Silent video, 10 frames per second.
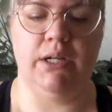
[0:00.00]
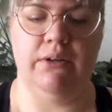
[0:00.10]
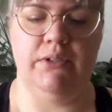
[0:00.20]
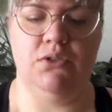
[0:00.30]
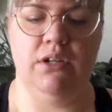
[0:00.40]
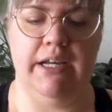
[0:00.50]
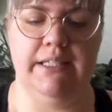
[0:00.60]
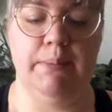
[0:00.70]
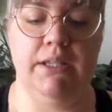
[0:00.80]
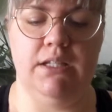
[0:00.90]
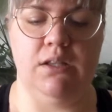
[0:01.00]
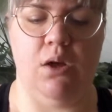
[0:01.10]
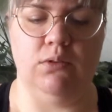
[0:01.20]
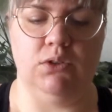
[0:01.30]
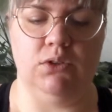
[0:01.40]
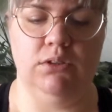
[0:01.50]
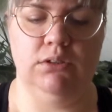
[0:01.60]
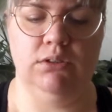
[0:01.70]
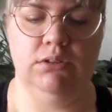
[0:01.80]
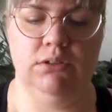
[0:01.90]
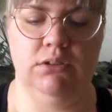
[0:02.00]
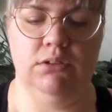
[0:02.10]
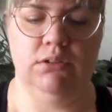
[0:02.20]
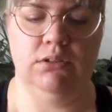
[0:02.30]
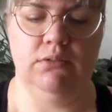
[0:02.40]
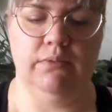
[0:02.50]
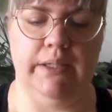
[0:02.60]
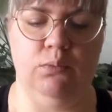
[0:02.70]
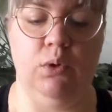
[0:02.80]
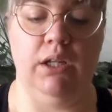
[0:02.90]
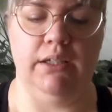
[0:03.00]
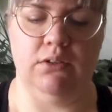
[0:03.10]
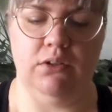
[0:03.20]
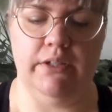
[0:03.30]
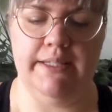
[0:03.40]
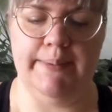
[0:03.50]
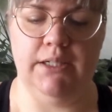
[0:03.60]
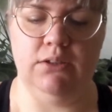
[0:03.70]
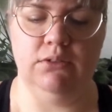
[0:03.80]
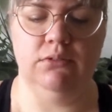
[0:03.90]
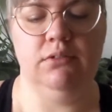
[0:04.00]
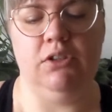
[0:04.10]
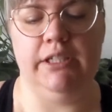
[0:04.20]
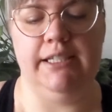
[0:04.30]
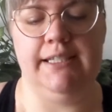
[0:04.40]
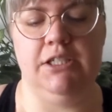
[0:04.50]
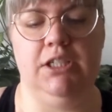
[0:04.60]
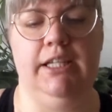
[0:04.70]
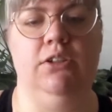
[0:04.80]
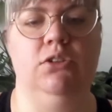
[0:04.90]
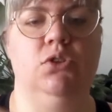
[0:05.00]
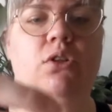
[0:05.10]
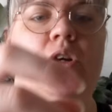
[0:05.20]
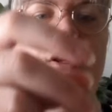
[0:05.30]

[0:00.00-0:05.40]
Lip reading: when I spun this long draw woolen on the spindle, not essentially longer,